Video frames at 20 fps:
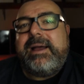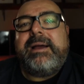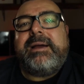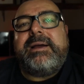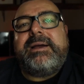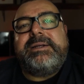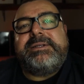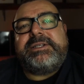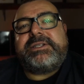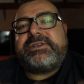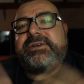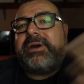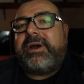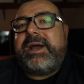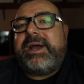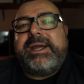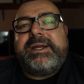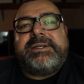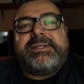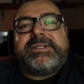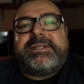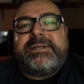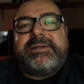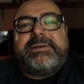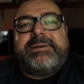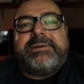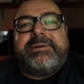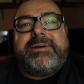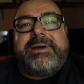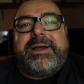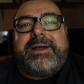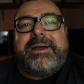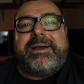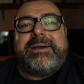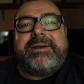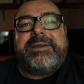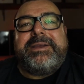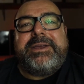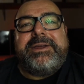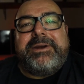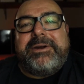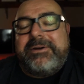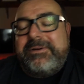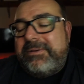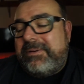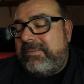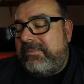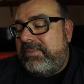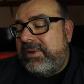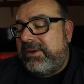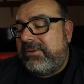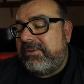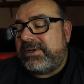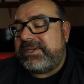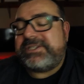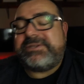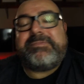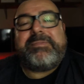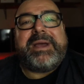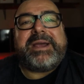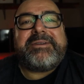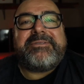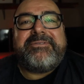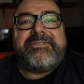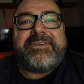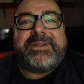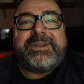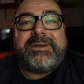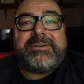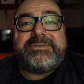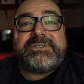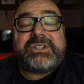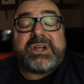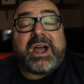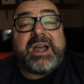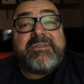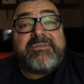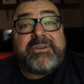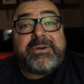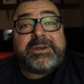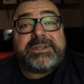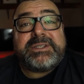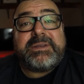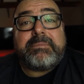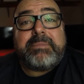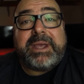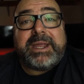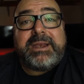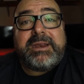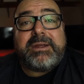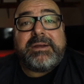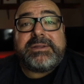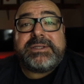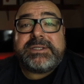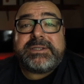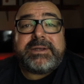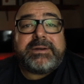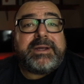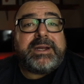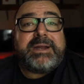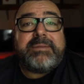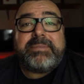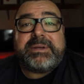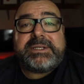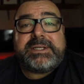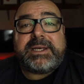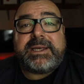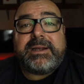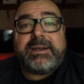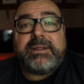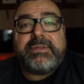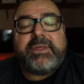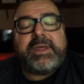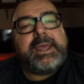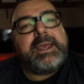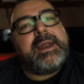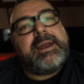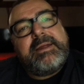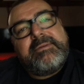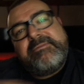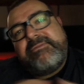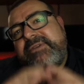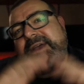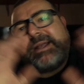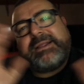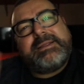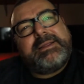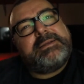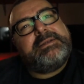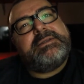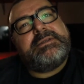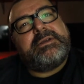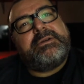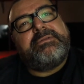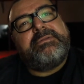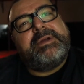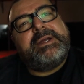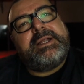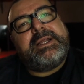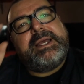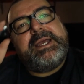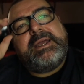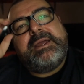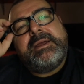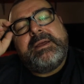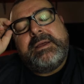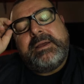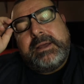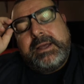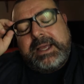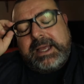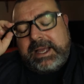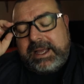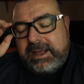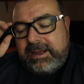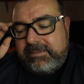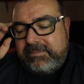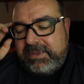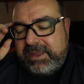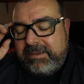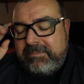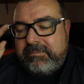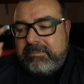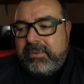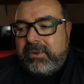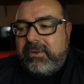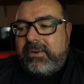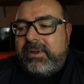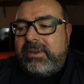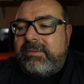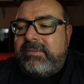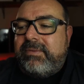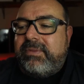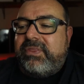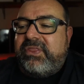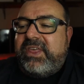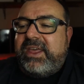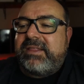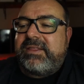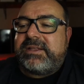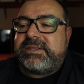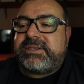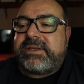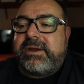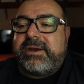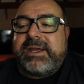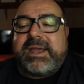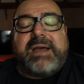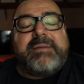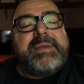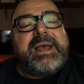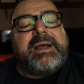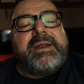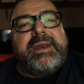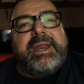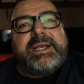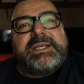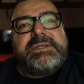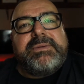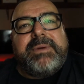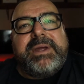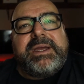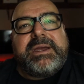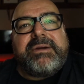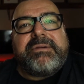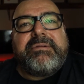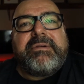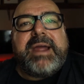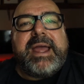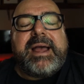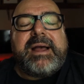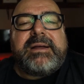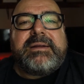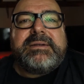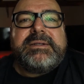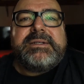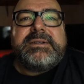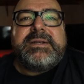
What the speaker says: just trying to, be respectful of diverse opinions on any particular thing. And in fact, this is a really important thing that's going to come out next week around